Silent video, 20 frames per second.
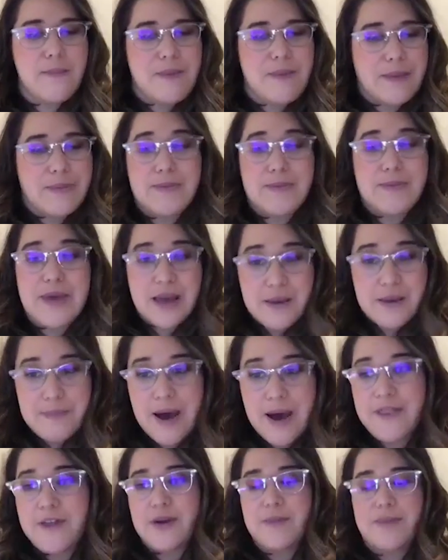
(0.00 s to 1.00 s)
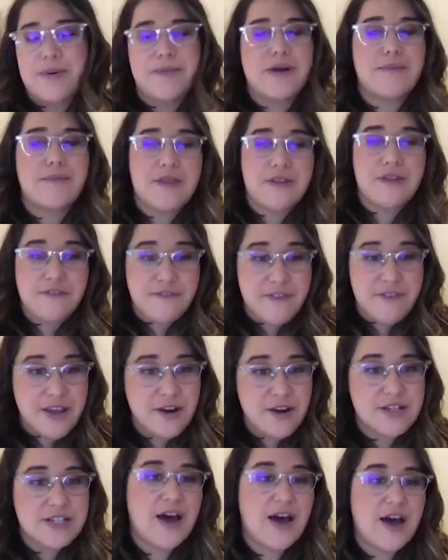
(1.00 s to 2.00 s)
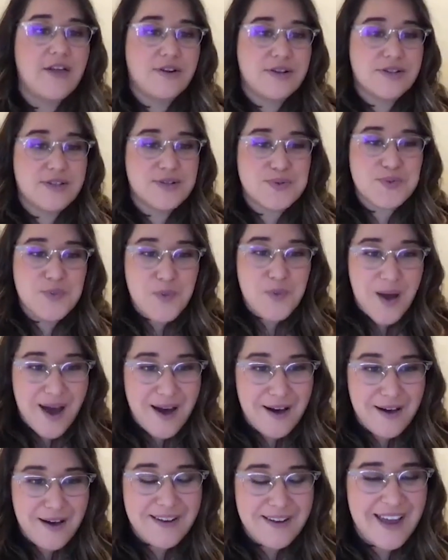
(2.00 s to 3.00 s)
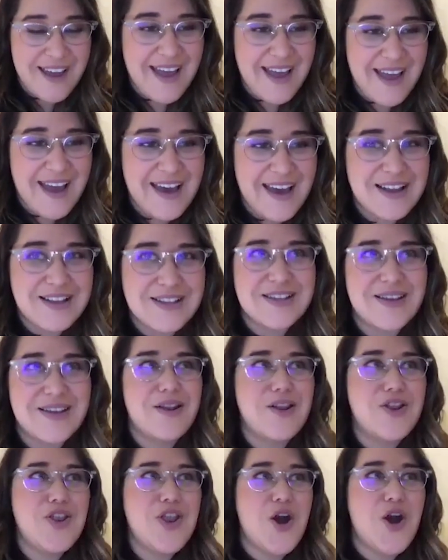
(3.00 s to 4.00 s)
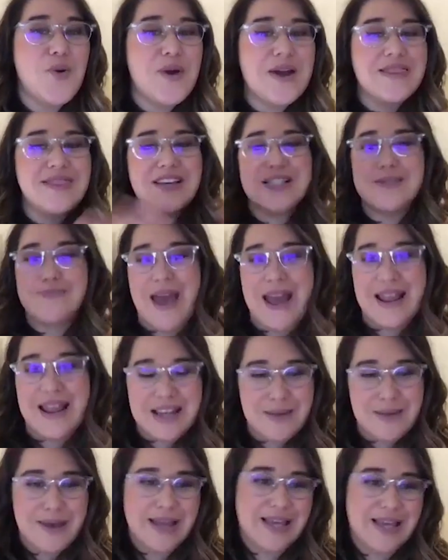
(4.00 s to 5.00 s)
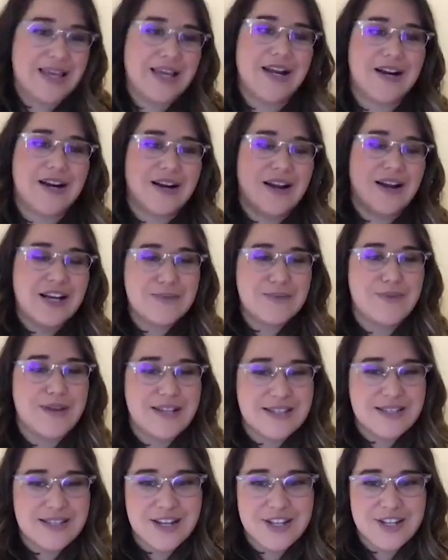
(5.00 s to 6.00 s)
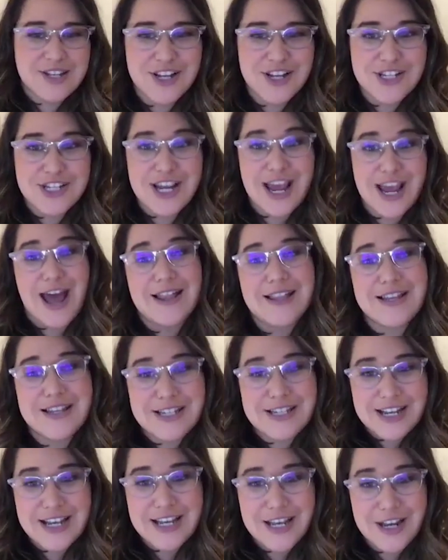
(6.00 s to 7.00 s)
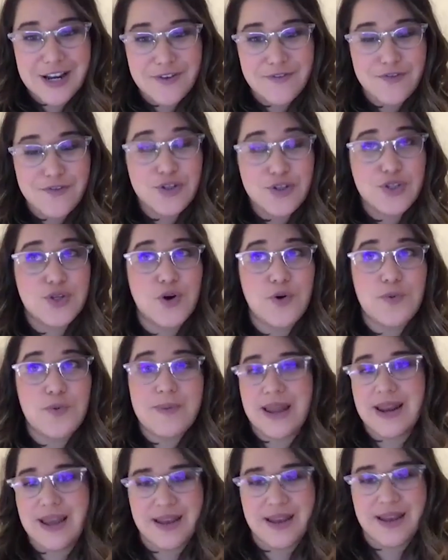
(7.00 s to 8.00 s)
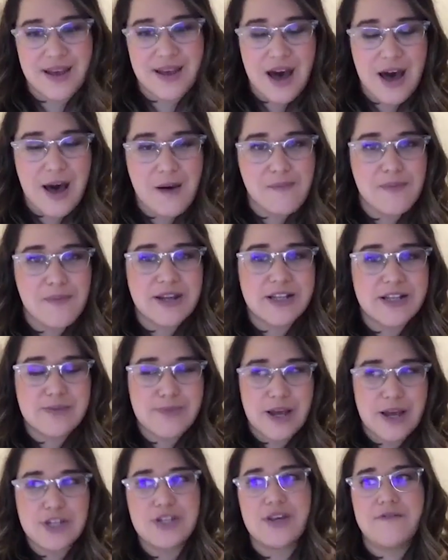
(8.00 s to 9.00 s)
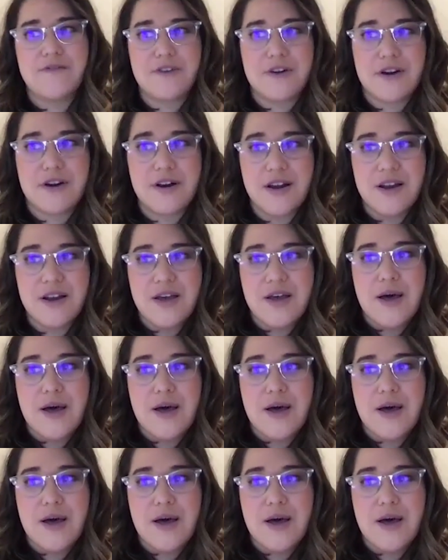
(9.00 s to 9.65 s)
maybe being a mother, but being a mother figure to others as well. And knowing this pandemic year has been such a challenging year for so many, but especially for